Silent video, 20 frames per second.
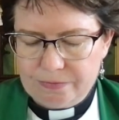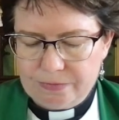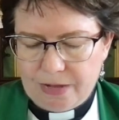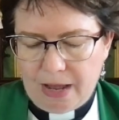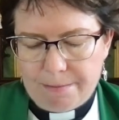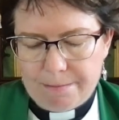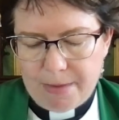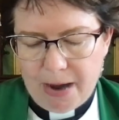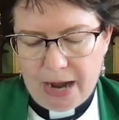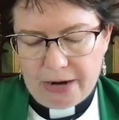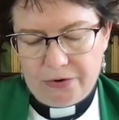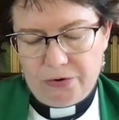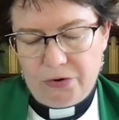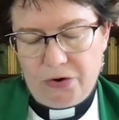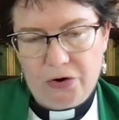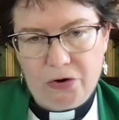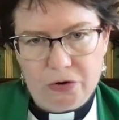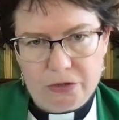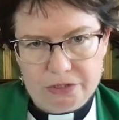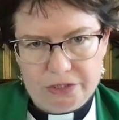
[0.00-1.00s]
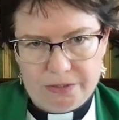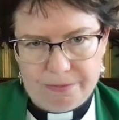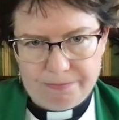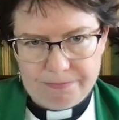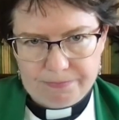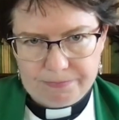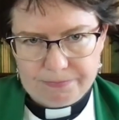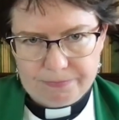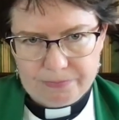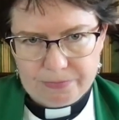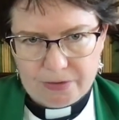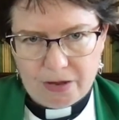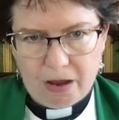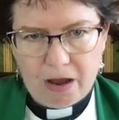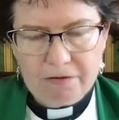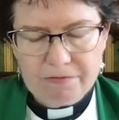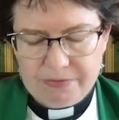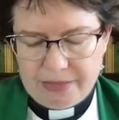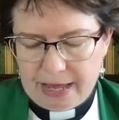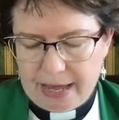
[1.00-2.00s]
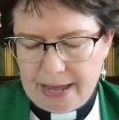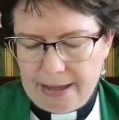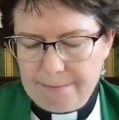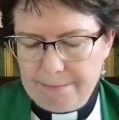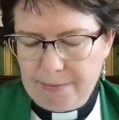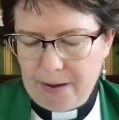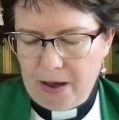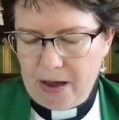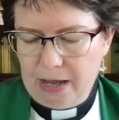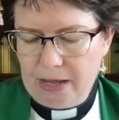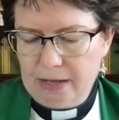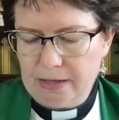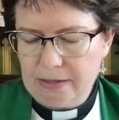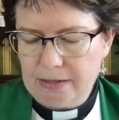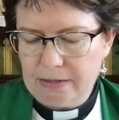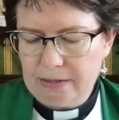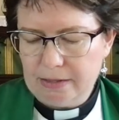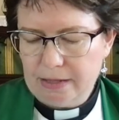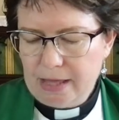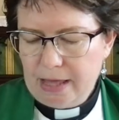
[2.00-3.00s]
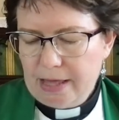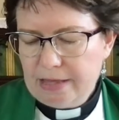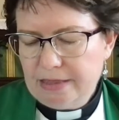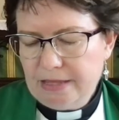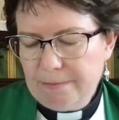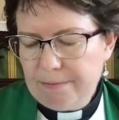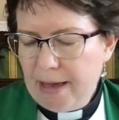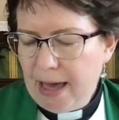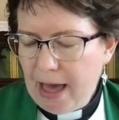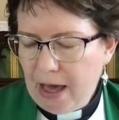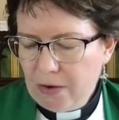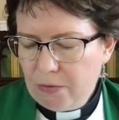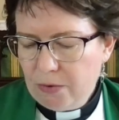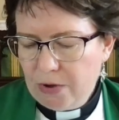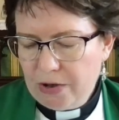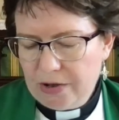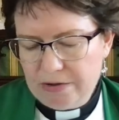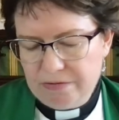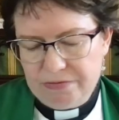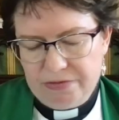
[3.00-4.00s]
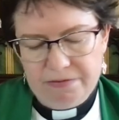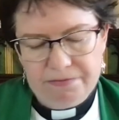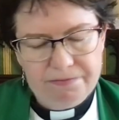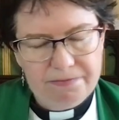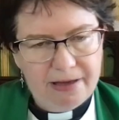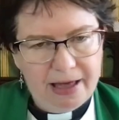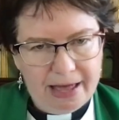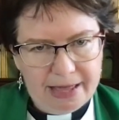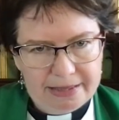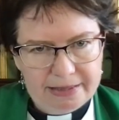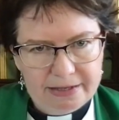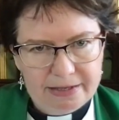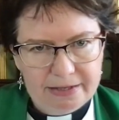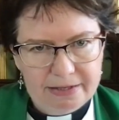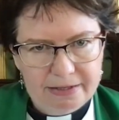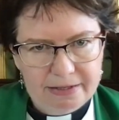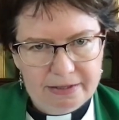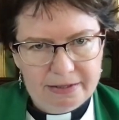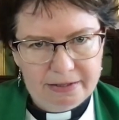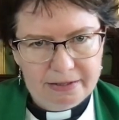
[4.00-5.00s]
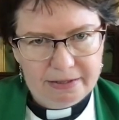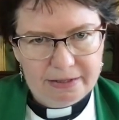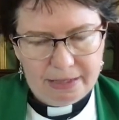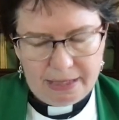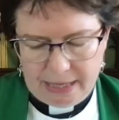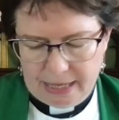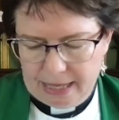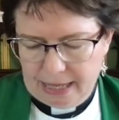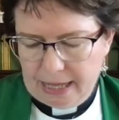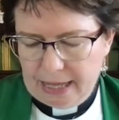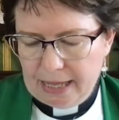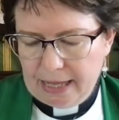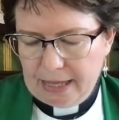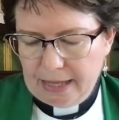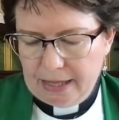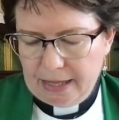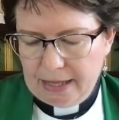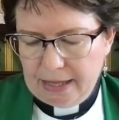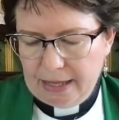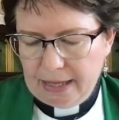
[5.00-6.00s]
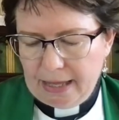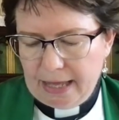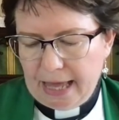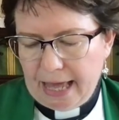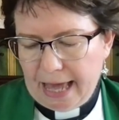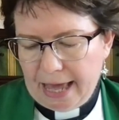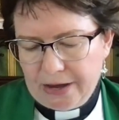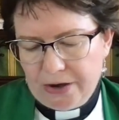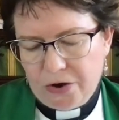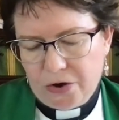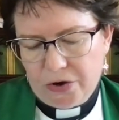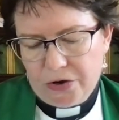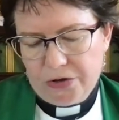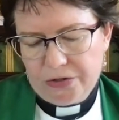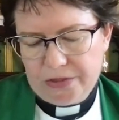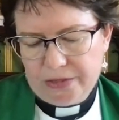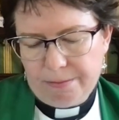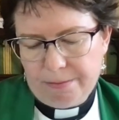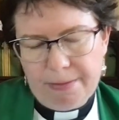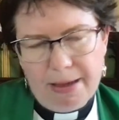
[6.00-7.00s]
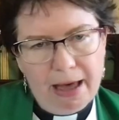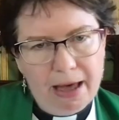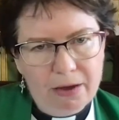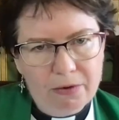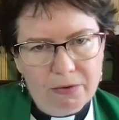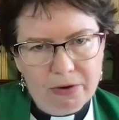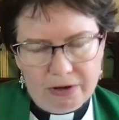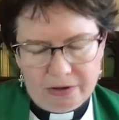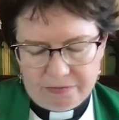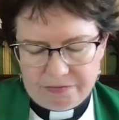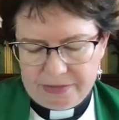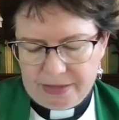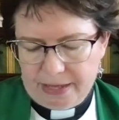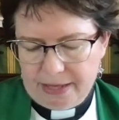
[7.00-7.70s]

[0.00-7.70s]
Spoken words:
microcosm of the empire. The power of the father echoed the power of the